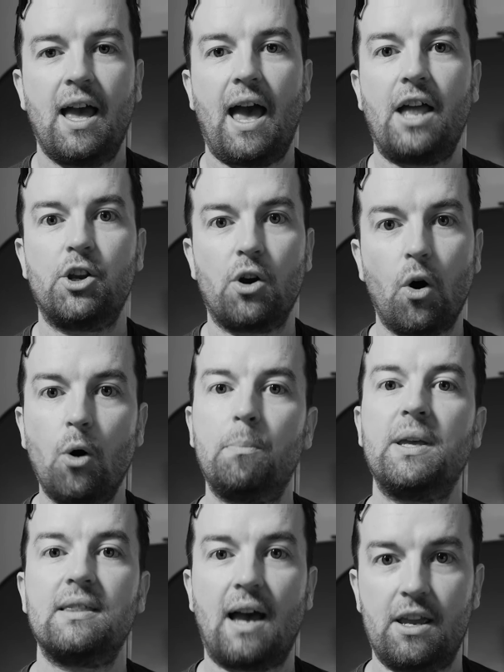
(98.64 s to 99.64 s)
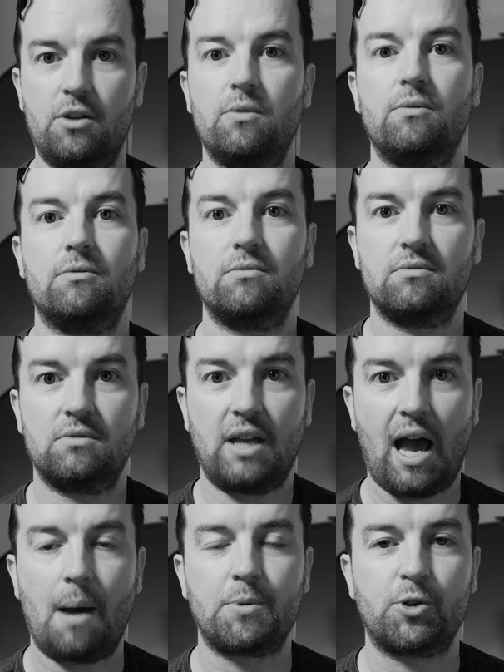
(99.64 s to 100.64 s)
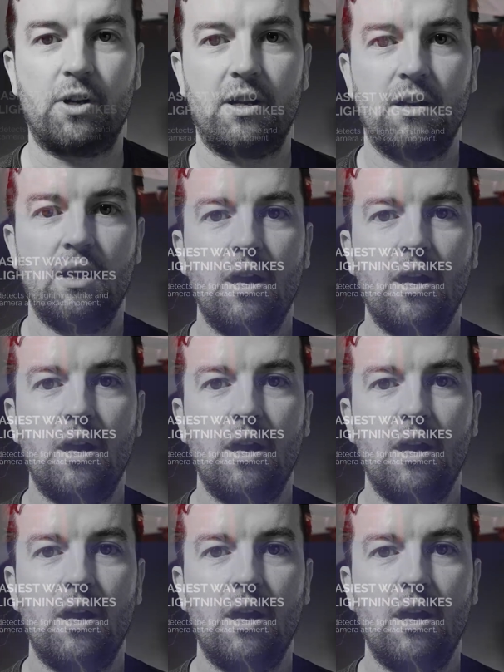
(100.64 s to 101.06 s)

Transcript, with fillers: and you're hoping that you capture it.